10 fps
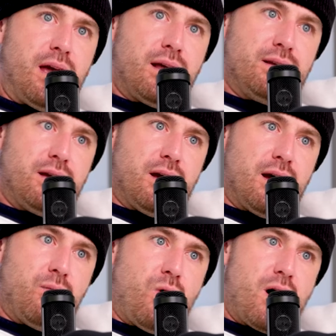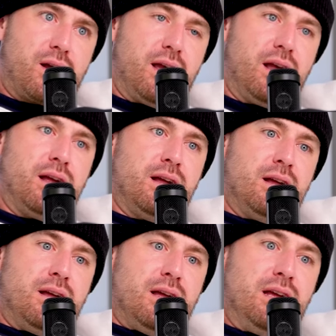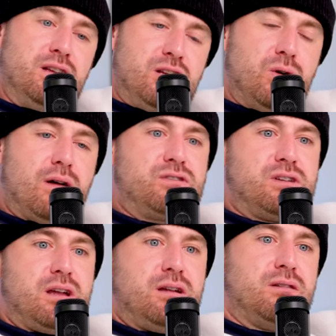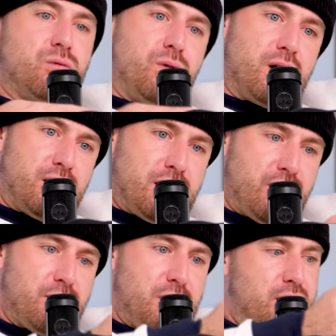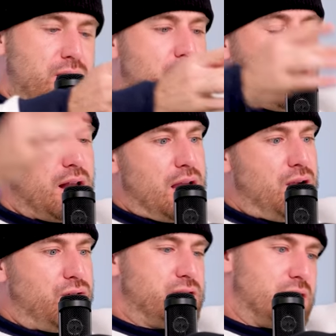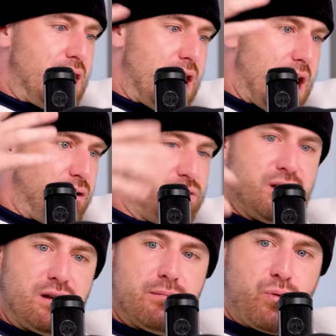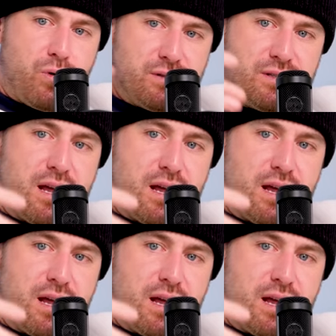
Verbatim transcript: and uh, I'm walking into UFC. We're walking down the main thing, and I hear this guy who's in an important